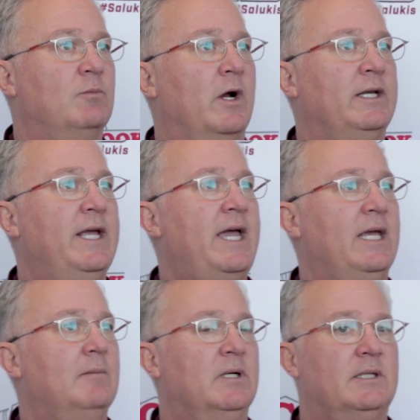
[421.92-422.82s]
in one
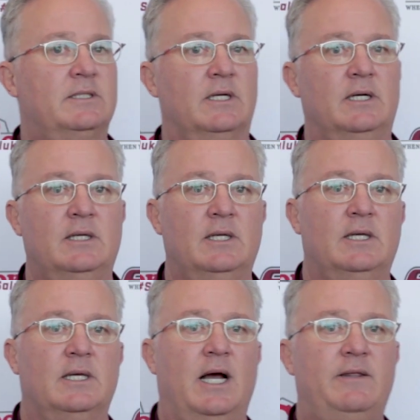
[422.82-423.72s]
game, but
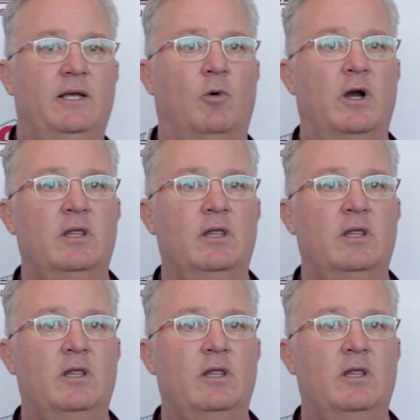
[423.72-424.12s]
I think one